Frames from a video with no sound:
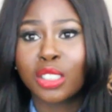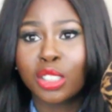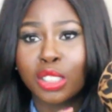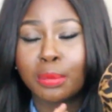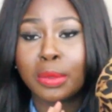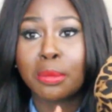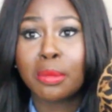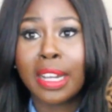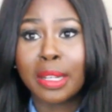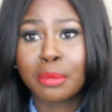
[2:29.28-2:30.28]
to just be
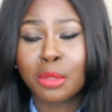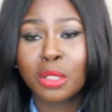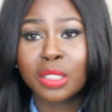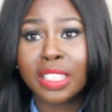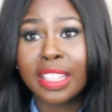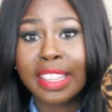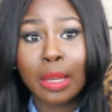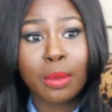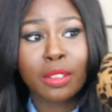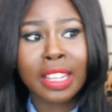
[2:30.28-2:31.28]
mine because
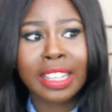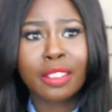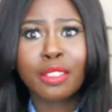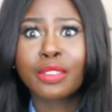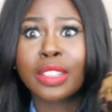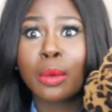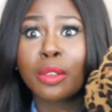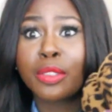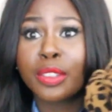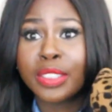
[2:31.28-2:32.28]
they were like they
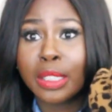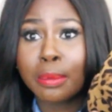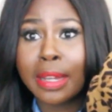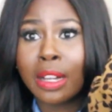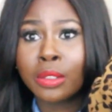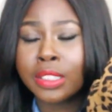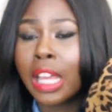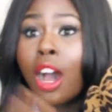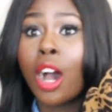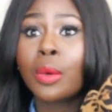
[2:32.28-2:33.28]
were 15
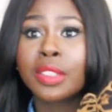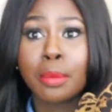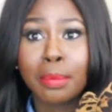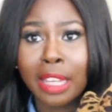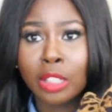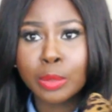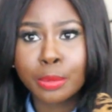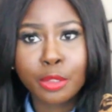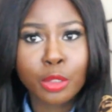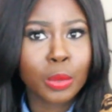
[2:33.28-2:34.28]
pounds oh and the blouse
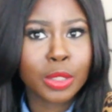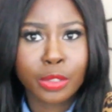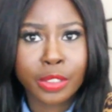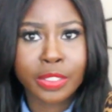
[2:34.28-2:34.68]
before was